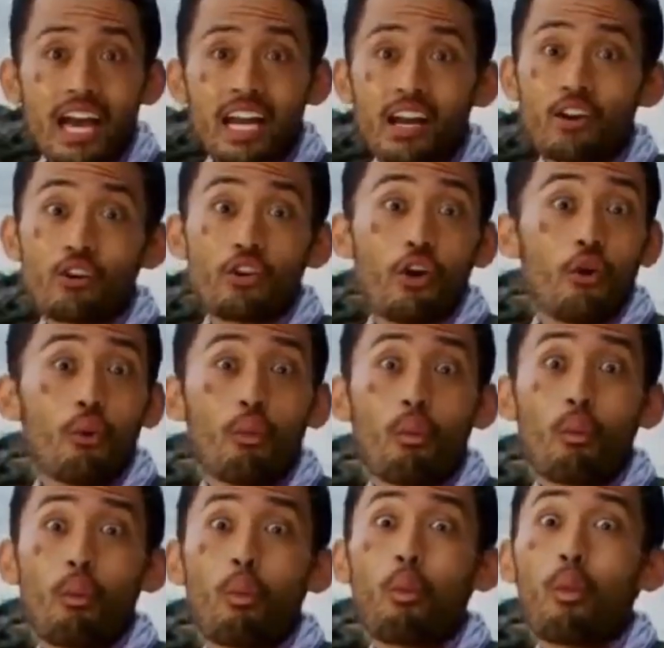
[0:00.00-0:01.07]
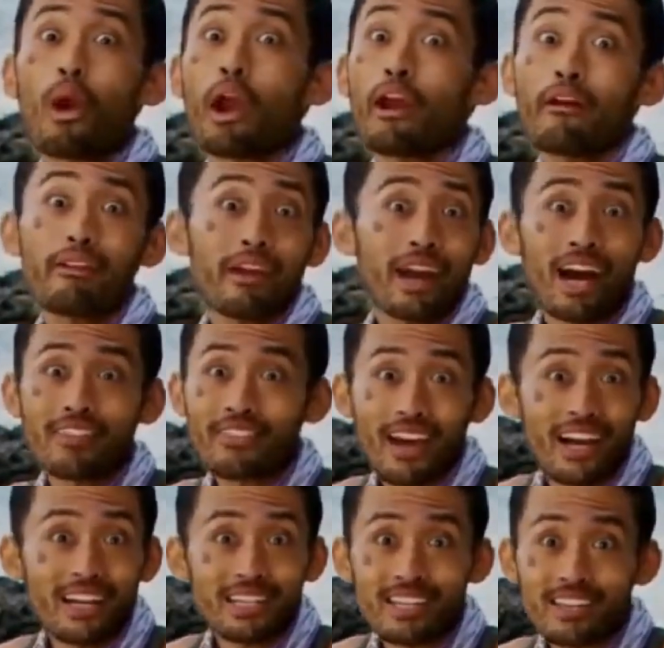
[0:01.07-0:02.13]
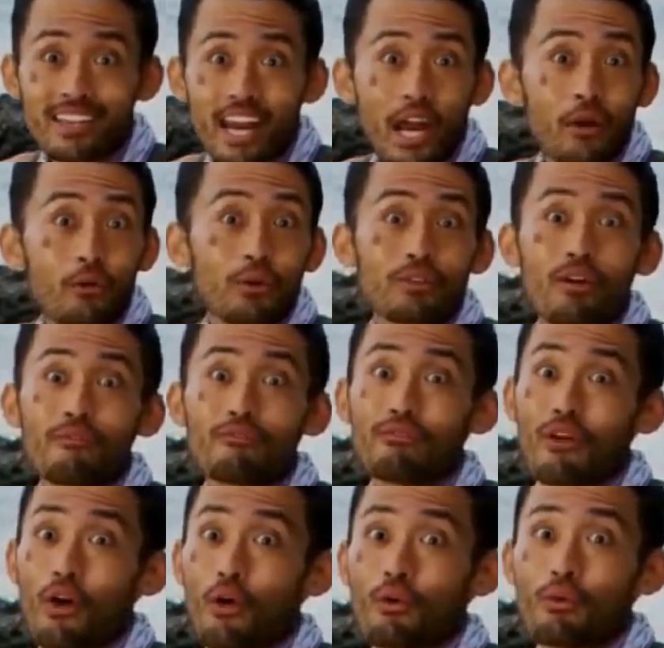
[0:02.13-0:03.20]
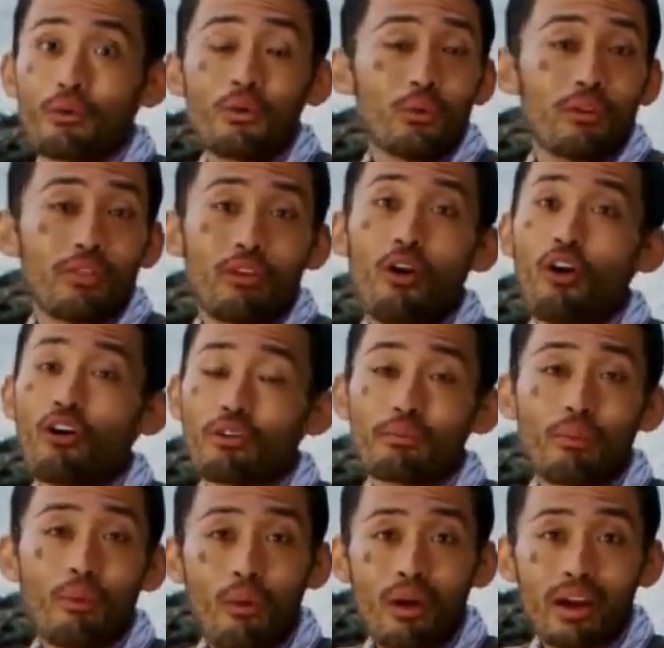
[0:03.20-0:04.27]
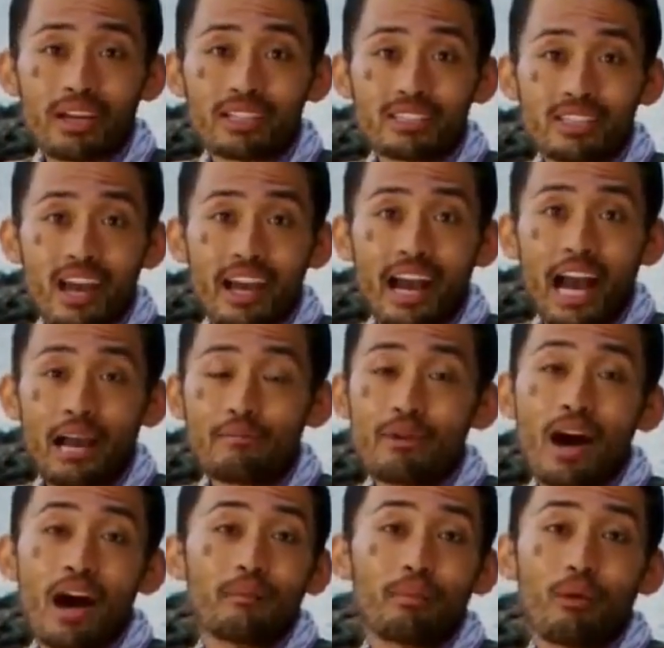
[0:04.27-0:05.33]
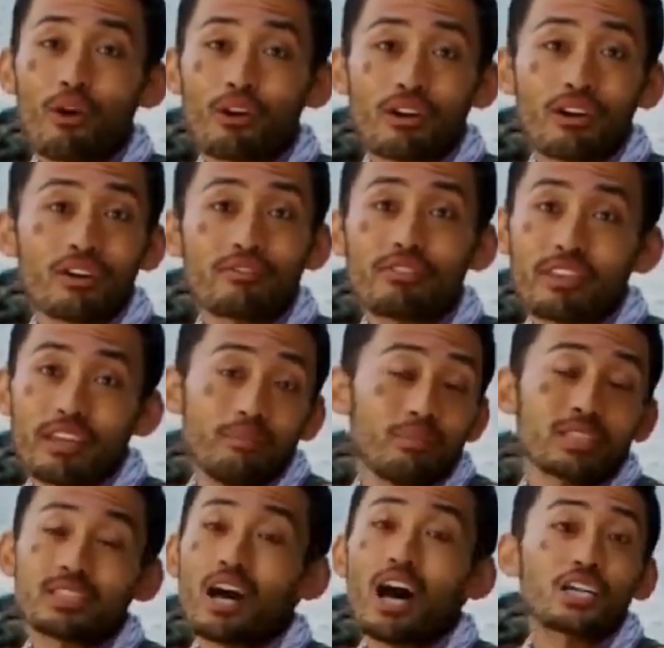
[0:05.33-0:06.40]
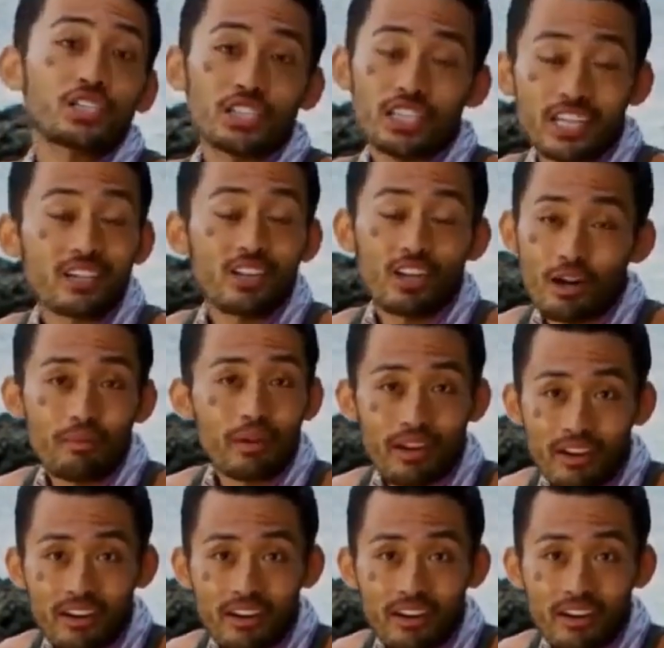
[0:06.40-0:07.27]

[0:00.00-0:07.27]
And I don't know where they got the idea that I would vote with all the boys. Like, I'm not part of the misogyny club